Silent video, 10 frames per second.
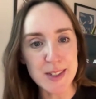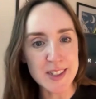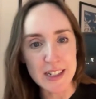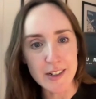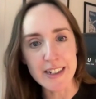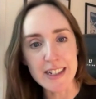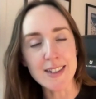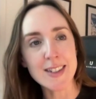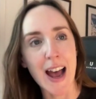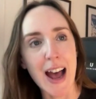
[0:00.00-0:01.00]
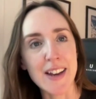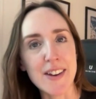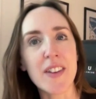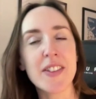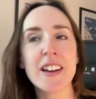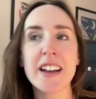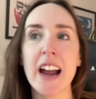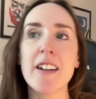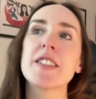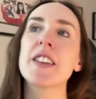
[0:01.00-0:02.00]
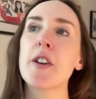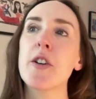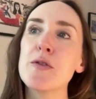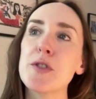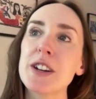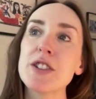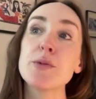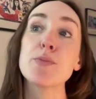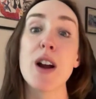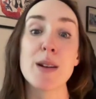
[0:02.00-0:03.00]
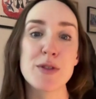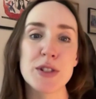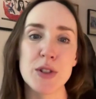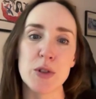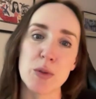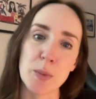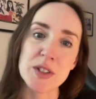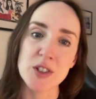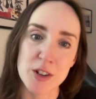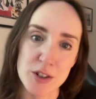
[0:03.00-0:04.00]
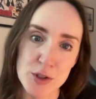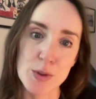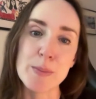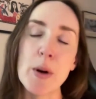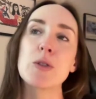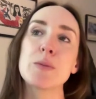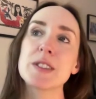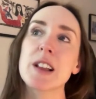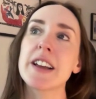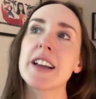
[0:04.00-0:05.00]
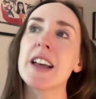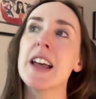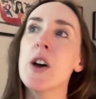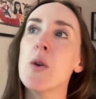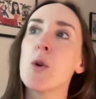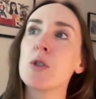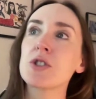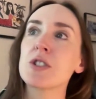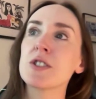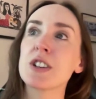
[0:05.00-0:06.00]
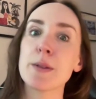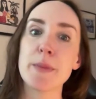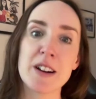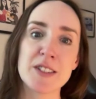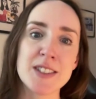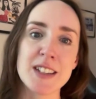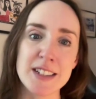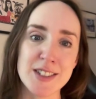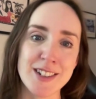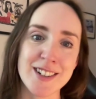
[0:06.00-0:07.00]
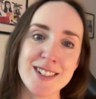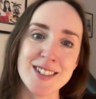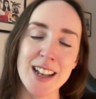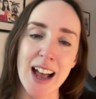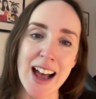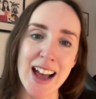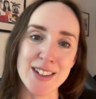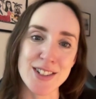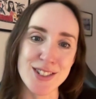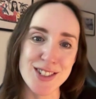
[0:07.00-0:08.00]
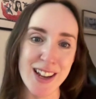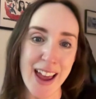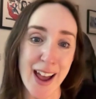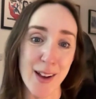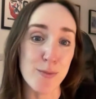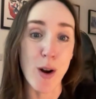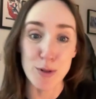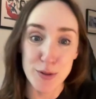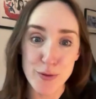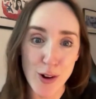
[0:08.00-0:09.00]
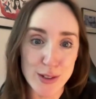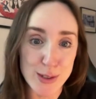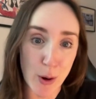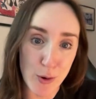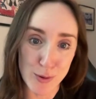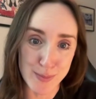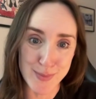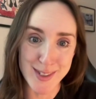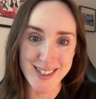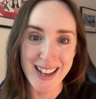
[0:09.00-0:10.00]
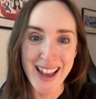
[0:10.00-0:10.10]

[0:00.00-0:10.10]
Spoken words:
mysterious. And I think I carried that over into primary school when we started doing poems like Walter de la Mare's The Listeners and Robert Frost poems.